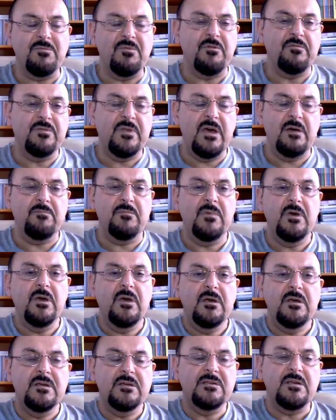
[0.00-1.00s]

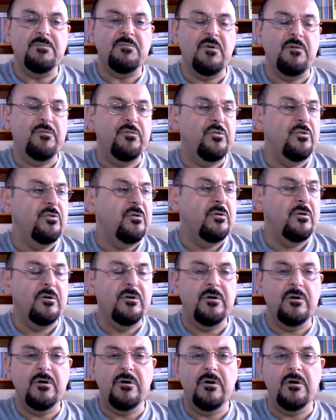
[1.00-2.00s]
of
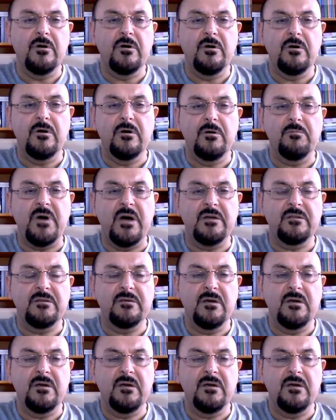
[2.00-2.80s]
you might